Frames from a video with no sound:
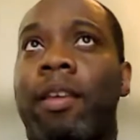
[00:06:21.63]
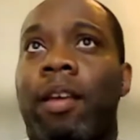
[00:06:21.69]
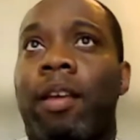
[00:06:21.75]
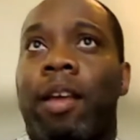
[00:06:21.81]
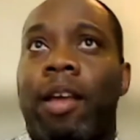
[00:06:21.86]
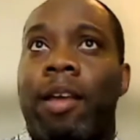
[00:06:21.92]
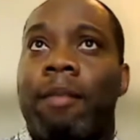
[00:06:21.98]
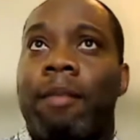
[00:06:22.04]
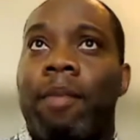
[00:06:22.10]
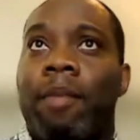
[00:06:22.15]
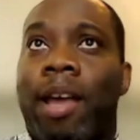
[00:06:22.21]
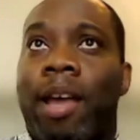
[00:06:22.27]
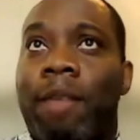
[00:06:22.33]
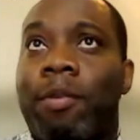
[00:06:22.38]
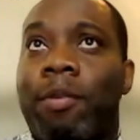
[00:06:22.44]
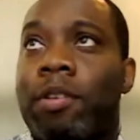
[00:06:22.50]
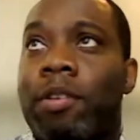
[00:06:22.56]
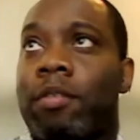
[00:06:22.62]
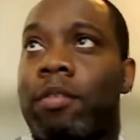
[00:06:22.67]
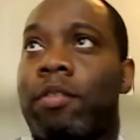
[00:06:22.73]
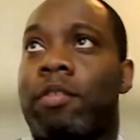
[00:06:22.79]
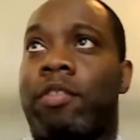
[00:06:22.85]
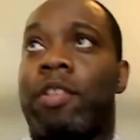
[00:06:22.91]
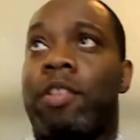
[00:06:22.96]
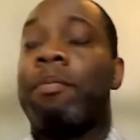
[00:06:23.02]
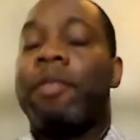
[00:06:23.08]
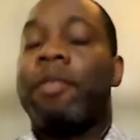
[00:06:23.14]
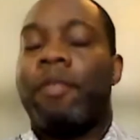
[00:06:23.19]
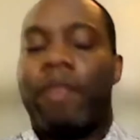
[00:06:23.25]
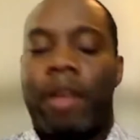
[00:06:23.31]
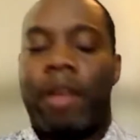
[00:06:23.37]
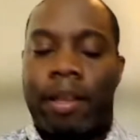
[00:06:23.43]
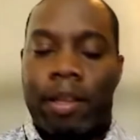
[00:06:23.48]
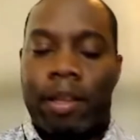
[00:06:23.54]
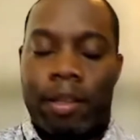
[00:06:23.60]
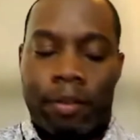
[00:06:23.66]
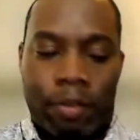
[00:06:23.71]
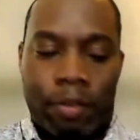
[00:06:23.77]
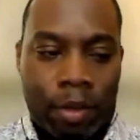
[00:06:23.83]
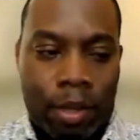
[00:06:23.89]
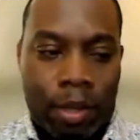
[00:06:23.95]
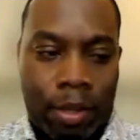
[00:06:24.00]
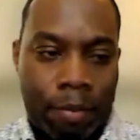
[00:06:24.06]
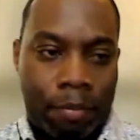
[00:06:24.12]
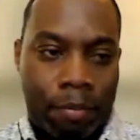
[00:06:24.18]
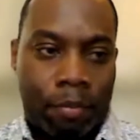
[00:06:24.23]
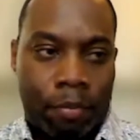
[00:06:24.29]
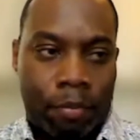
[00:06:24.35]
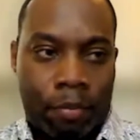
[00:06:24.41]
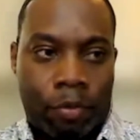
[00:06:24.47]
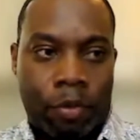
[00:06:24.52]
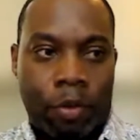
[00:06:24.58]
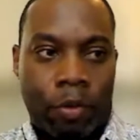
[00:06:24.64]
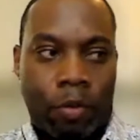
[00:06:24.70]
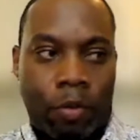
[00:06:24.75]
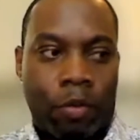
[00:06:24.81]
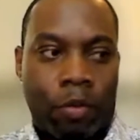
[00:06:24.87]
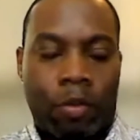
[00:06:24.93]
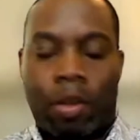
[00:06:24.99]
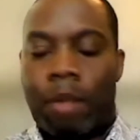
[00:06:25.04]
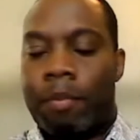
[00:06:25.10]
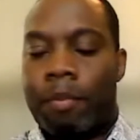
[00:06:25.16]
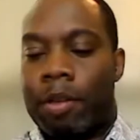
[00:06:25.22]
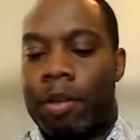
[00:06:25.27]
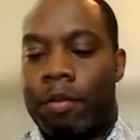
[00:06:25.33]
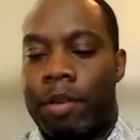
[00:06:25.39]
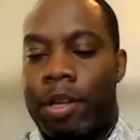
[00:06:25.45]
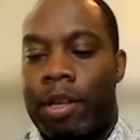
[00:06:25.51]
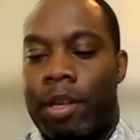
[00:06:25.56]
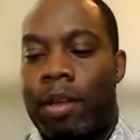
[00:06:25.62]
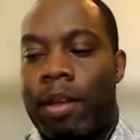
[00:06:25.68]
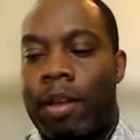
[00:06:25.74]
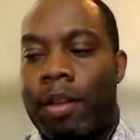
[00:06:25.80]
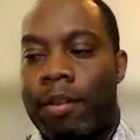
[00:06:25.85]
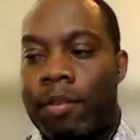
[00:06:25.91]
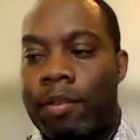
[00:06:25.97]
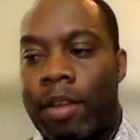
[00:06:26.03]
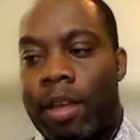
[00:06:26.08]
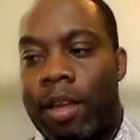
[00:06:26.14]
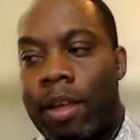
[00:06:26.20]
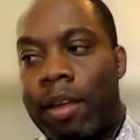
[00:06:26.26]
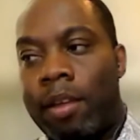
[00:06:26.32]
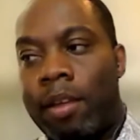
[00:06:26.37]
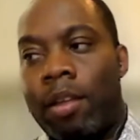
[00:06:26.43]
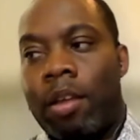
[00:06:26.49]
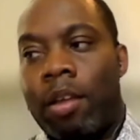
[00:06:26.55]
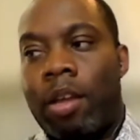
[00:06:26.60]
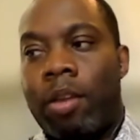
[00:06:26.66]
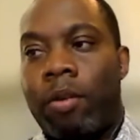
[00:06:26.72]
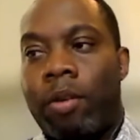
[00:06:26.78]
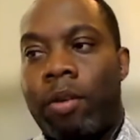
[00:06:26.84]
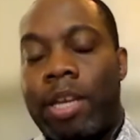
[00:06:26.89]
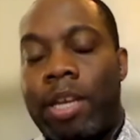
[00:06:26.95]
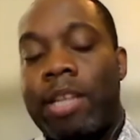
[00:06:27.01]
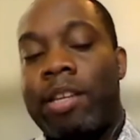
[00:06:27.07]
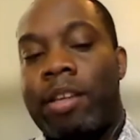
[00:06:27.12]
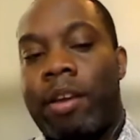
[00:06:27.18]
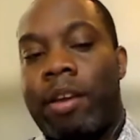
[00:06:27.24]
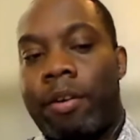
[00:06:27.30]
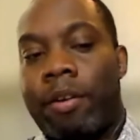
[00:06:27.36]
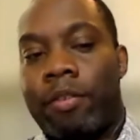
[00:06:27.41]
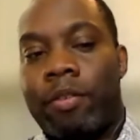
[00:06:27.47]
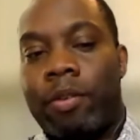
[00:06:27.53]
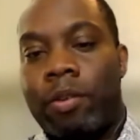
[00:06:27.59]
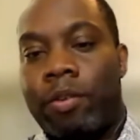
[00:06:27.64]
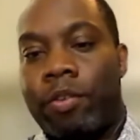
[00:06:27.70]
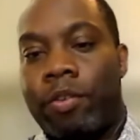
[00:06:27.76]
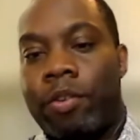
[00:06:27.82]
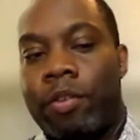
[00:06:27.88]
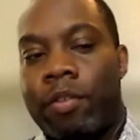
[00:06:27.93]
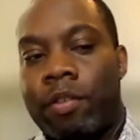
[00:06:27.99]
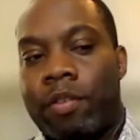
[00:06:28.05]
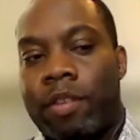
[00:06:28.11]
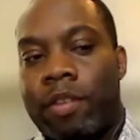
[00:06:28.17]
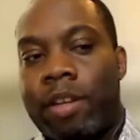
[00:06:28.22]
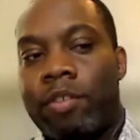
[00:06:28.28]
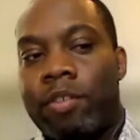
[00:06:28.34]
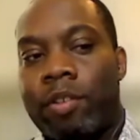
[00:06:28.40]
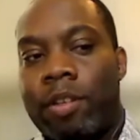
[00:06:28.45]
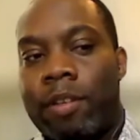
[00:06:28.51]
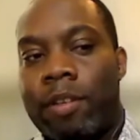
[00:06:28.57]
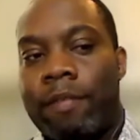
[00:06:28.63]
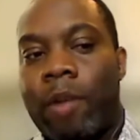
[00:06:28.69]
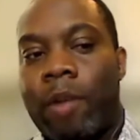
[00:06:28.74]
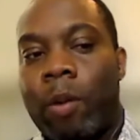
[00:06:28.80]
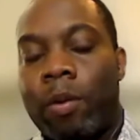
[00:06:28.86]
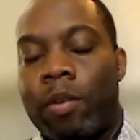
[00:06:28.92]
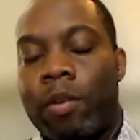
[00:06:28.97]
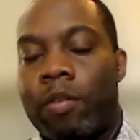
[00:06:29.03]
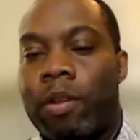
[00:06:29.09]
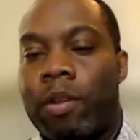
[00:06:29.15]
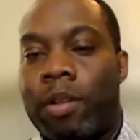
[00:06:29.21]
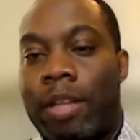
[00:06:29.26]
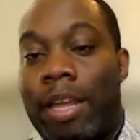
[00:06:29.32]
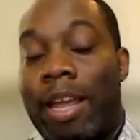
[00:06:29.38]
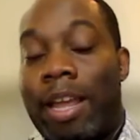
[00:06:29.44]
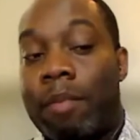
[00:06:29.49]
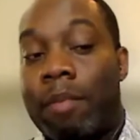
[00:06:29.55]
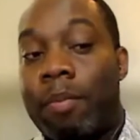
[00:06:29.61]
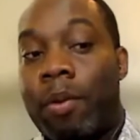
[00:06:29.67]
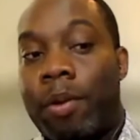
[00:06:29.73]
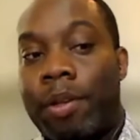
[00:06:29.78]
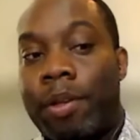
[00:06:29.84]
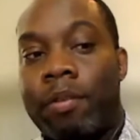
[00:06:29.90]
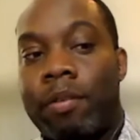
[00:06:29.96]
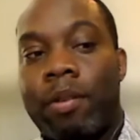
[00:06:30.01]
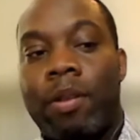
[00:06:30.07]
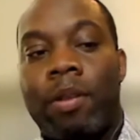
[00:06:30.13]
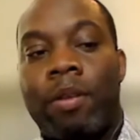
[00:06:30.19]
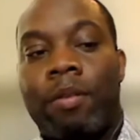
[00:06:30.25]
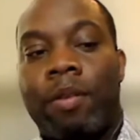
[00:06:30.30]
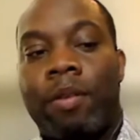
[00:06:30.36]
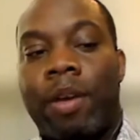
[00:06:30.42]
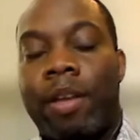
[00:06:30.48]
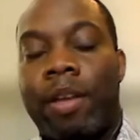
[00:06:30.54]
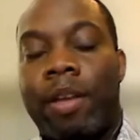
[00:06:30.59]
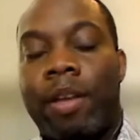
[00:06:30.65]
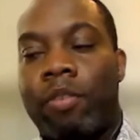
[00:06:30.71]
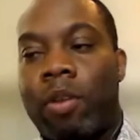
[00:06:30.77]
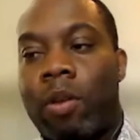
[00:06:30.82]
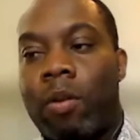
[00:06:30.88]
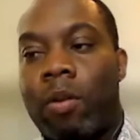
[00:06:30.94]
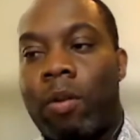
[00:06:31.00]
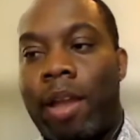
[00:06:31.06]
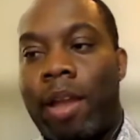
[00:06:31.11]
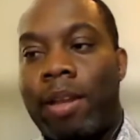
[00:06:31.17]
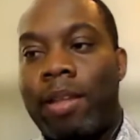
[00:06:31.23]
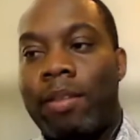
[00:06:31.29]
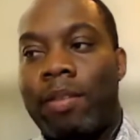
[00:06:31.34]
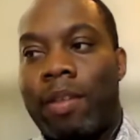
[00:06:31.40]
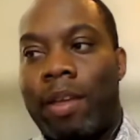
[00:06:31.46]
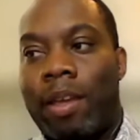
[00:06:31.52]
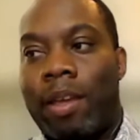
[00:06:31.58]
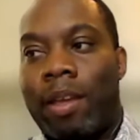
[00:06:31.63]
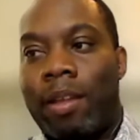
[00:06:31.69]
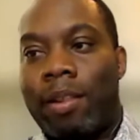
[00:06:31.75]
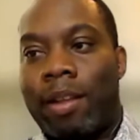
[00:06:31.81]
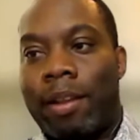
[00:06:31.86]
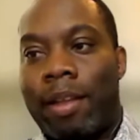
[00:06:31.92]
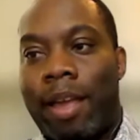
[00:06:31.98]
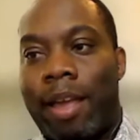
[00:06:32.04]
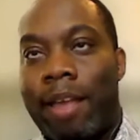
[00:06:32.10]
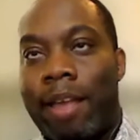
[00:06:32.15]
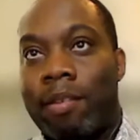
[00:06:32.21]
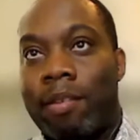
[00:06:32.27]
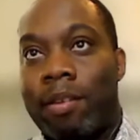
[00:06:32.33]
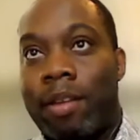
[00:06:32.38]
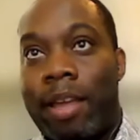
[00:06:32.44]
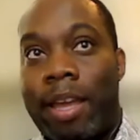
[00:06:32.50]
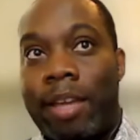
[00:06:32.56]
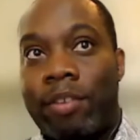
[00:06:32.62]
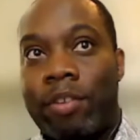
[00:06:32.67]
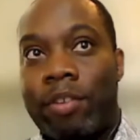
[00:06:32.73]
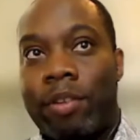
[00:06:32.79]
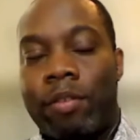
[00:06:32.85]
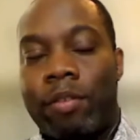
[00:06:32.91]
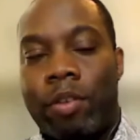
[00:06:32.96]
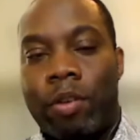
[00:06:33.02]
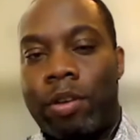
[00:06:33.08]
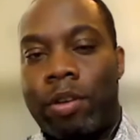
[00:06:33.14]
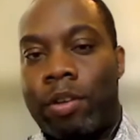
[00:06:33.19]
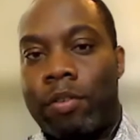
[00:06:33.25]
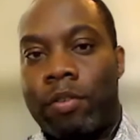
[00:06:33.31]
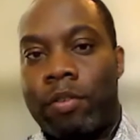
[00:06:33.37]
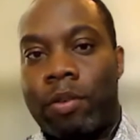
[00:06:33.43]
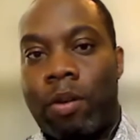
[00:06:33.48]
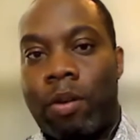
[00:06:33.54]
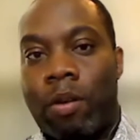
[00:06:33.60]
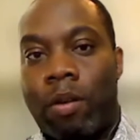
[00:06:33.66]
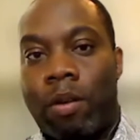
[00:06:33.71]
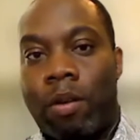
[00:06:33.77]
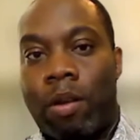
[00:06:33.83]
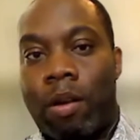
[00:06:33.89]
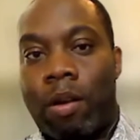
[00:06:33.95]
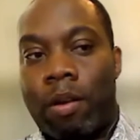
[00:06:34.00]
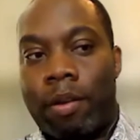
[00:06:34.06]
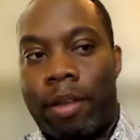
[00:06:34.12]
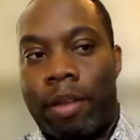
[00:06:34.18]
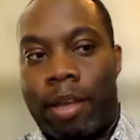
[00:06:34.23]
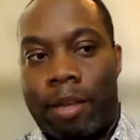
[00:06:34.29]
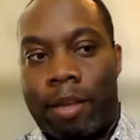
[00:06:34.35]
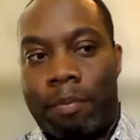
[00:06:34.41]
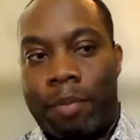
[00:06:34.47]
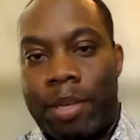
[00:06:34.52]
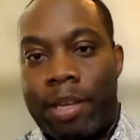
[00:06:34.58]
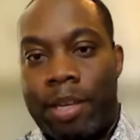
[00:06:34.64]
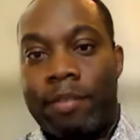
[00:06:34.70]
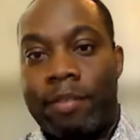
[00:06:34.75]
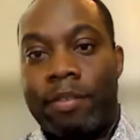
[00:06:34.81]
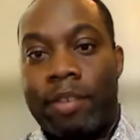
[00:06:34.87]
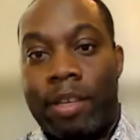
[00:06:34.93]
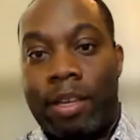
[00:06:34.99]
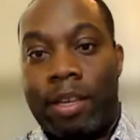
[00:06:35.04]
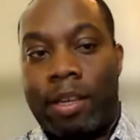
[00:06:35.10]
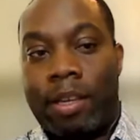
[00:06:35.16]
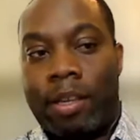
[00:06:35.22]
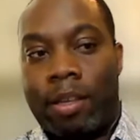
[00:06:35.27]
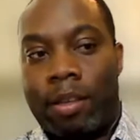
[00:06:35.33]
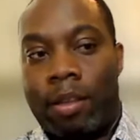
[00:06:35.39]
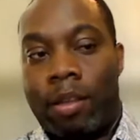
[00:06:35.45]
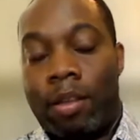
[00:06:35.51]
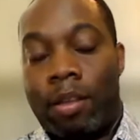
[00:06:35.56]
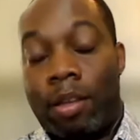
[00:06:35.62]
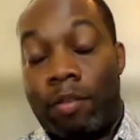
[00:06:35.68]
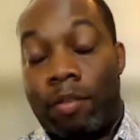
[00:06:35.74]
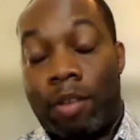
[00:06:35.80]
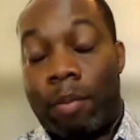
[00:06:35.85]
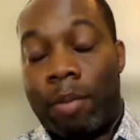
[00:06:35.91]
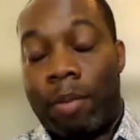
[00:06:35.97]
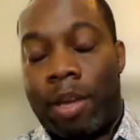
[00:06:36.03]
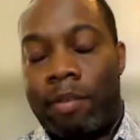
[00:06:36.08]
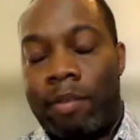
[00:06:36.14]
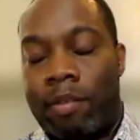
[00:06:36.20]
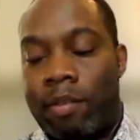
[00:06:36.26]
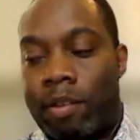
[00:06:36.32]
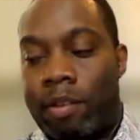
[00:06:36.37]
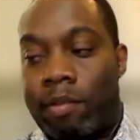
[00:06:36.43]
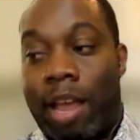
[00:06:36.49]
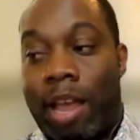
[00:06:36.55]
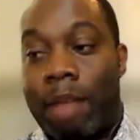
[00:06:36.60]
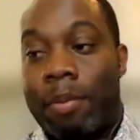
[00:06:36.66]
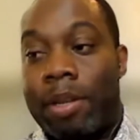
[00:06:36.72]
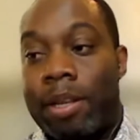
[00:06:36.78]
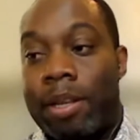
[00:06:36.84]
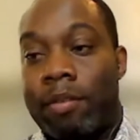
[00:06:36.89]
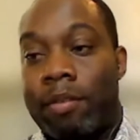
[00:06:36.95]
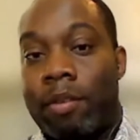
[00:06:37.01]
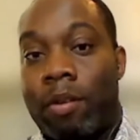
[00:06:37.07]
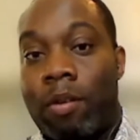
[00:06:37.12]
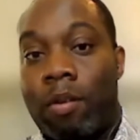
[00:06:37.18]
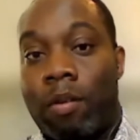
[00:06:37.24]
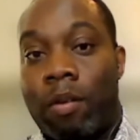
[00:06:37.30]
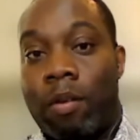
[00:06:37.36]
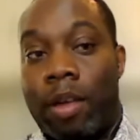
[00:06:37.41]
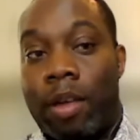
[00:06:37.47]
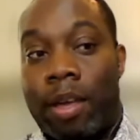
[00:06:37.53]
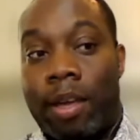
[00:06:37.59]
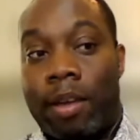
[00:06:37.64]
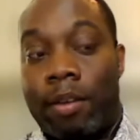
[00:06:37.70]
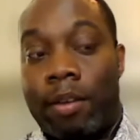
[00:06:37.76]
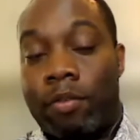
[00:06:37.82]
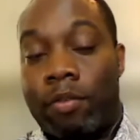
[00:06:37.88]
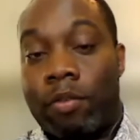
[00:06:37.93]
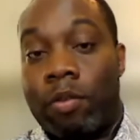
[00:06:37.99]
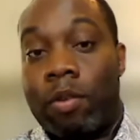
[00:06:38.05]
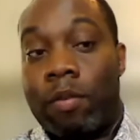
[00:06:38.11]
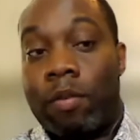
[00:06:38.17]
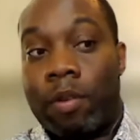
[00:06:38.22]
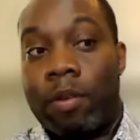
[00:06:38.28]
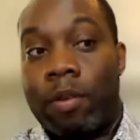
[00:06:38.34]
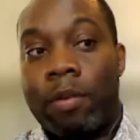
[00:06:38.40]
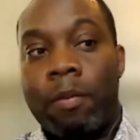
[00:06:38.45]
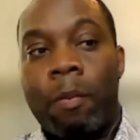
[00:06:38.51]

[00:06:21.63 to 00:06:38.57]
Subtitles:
I will simplify this to some degree and say, EDR solutions essentially focus on the endpoint, right? So anything that has an agent you can install on a PC, in some cases a tablet or a server,